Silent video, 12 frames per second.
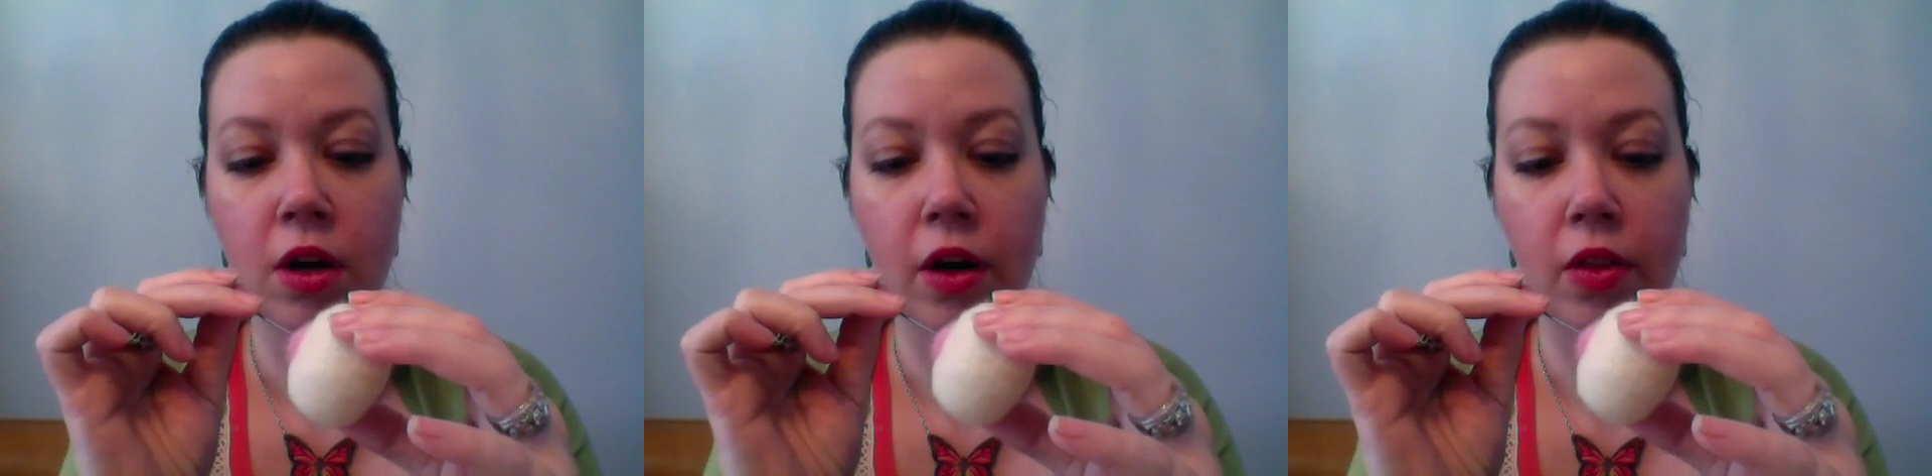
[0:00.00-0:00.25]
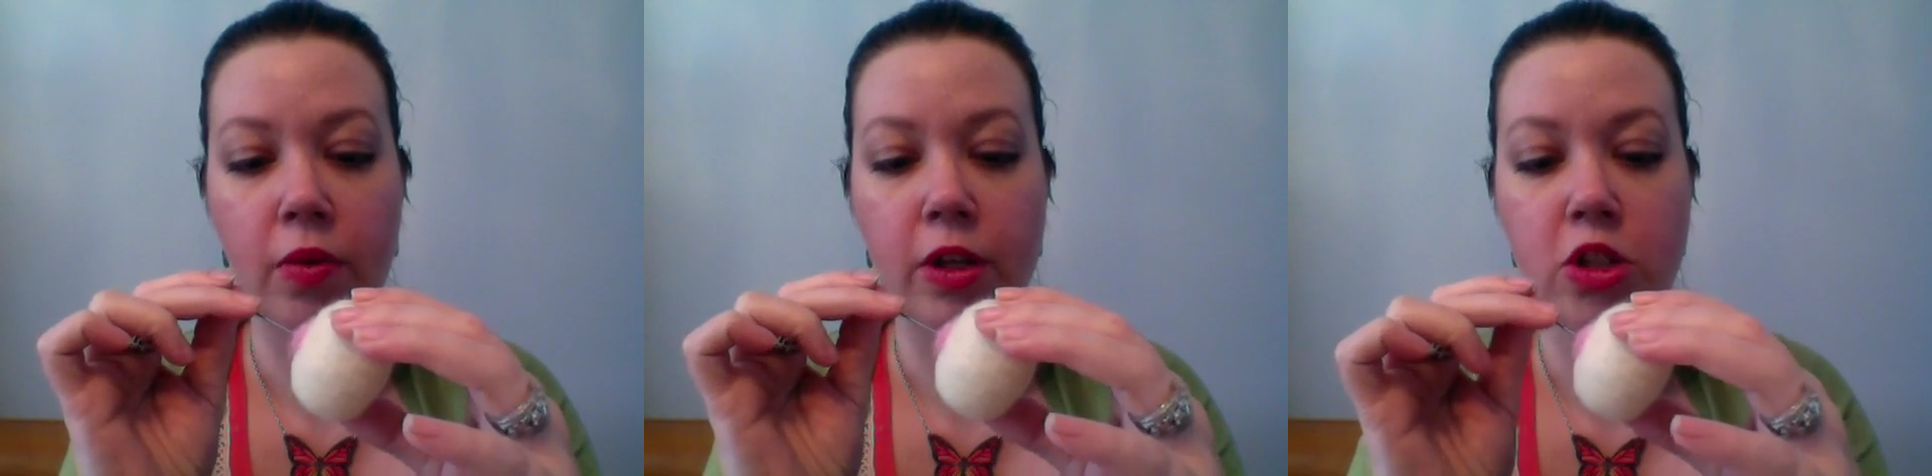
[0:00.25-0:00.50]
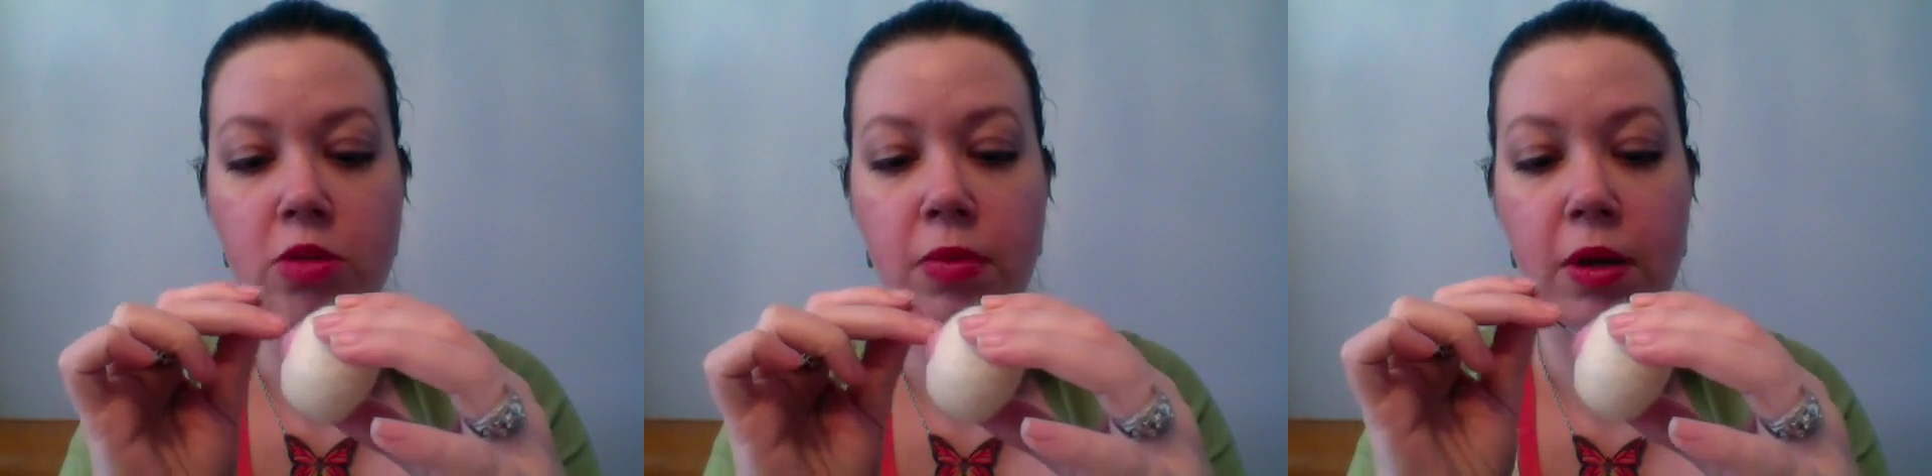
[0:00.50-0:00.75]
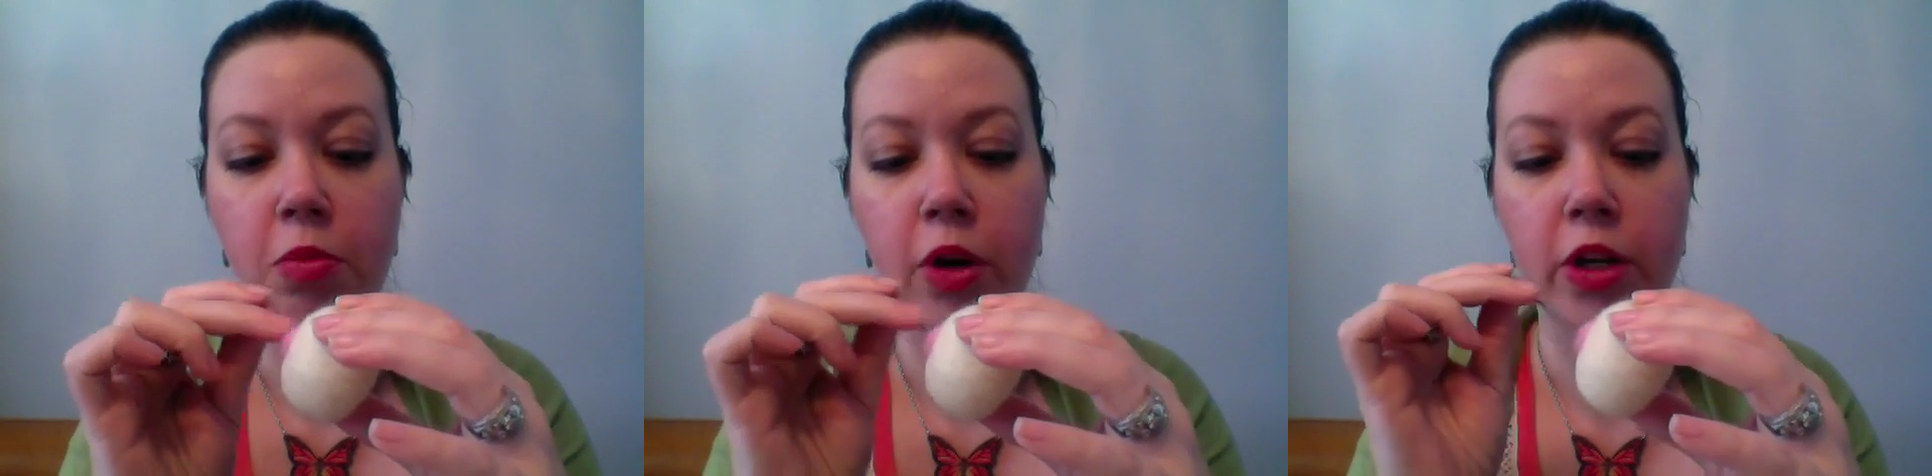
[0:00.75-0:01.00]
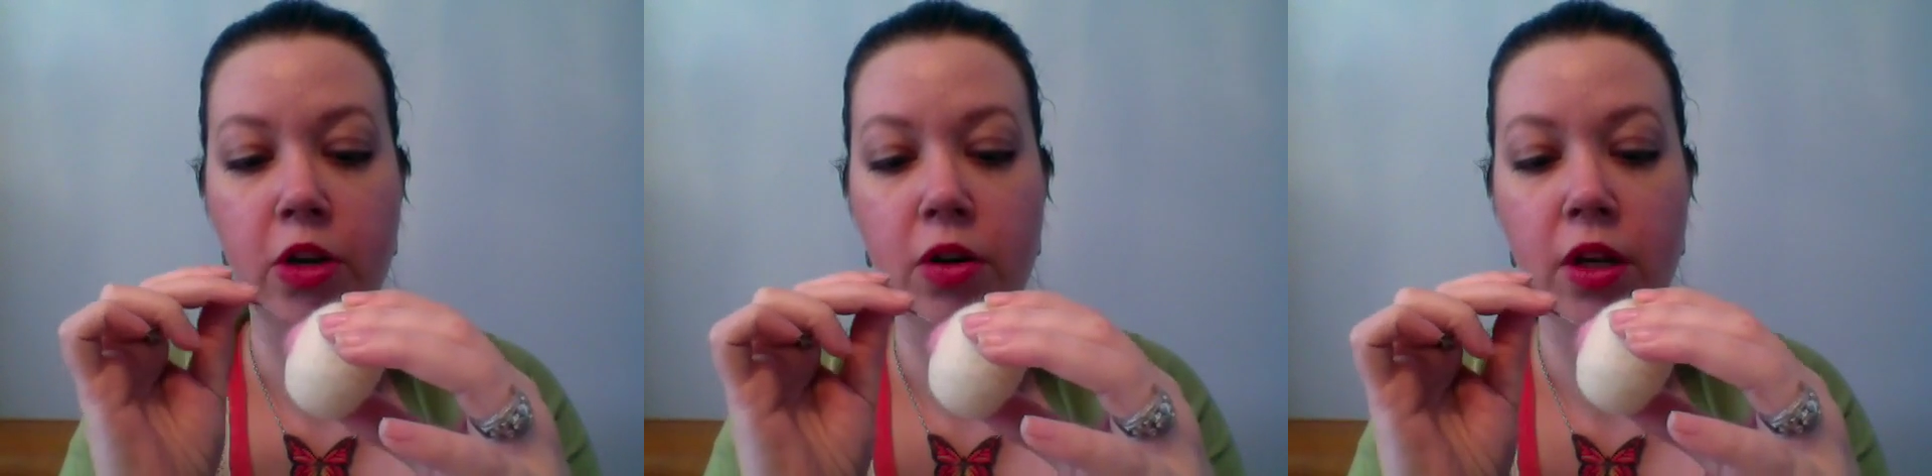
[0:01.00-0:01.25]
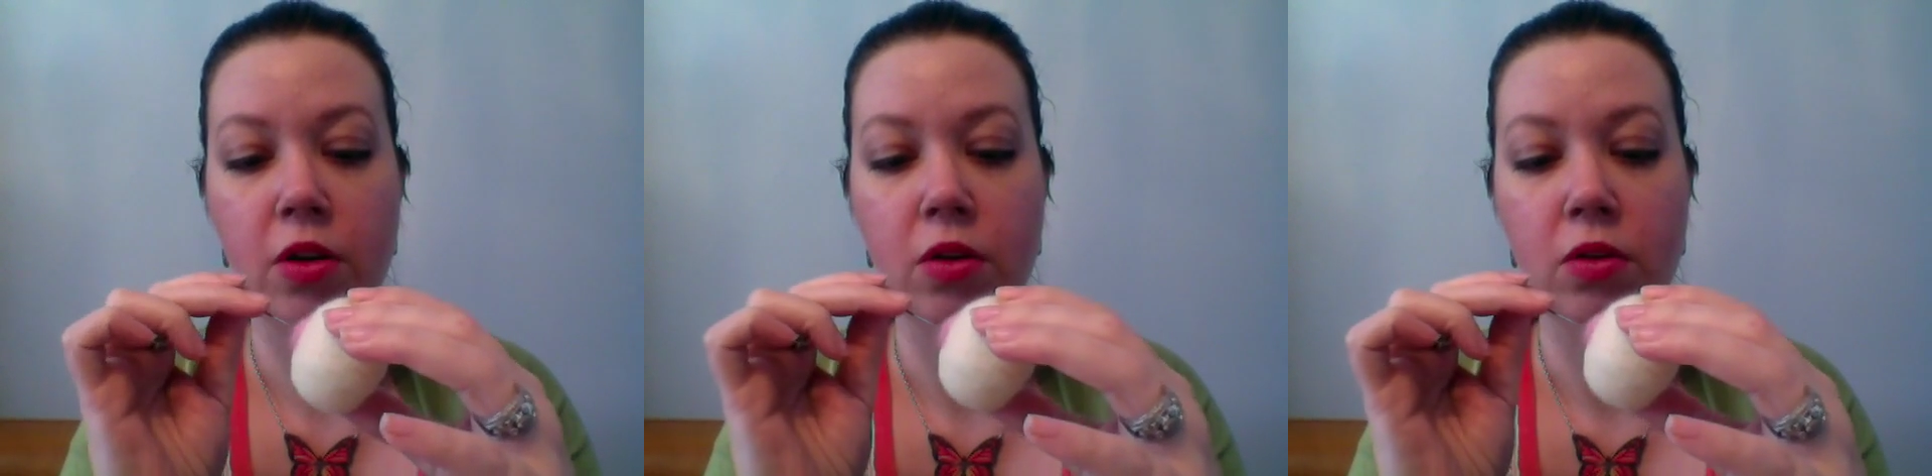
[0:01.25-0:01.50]
Otherwise, you might break your
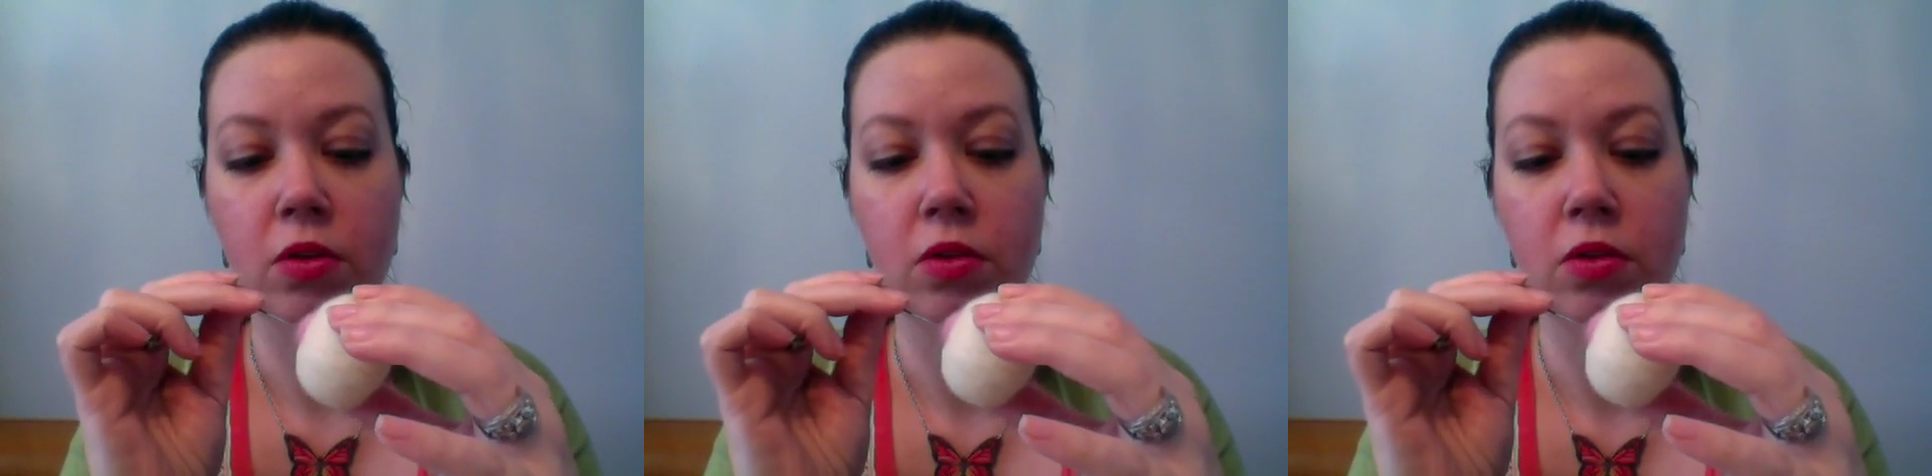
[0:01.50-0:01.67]
needle.